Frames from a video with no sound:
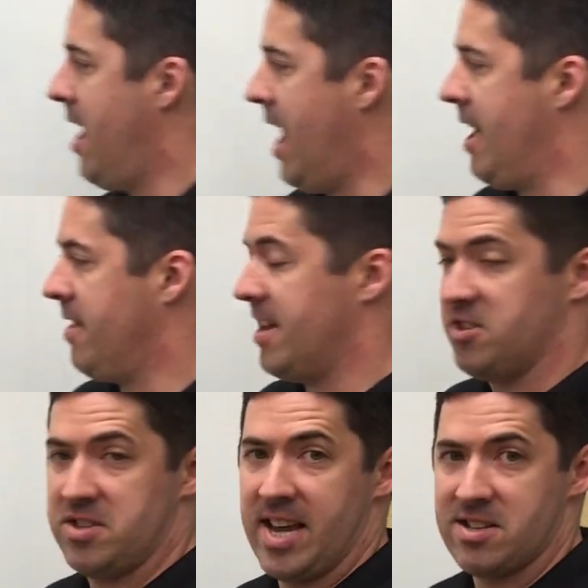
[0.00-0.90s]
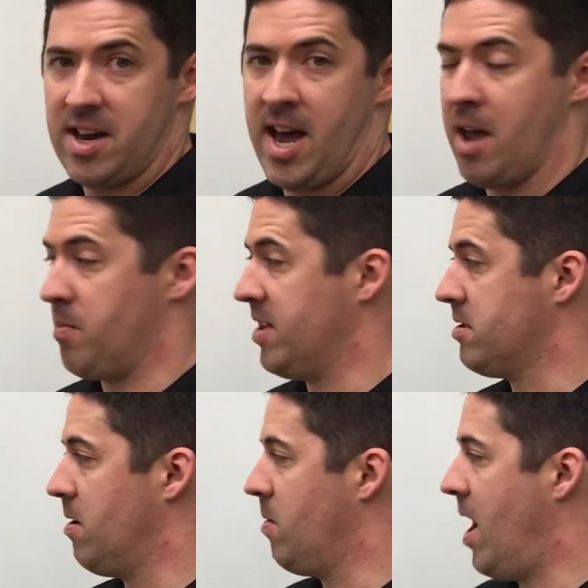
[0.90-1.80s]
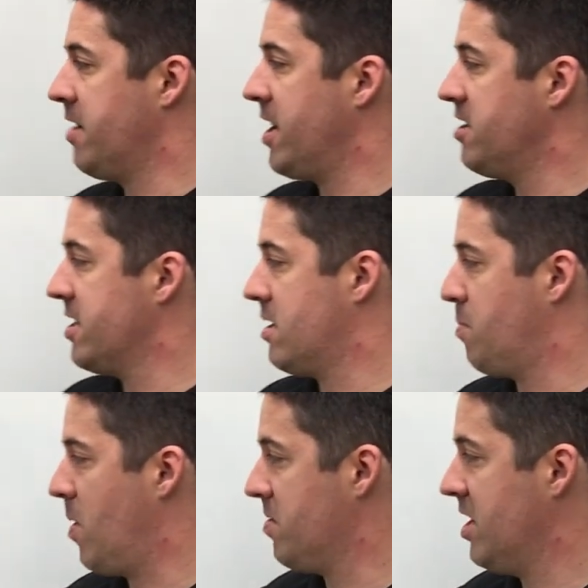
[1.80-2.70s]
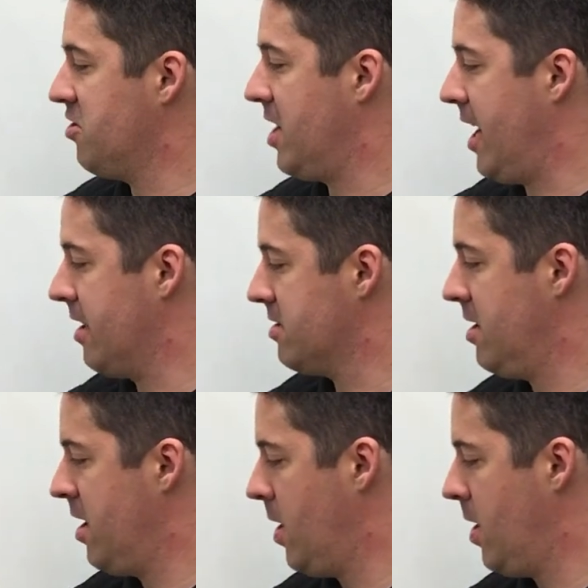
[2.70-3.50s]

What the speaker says: And that just takes time. And so undigested protein chains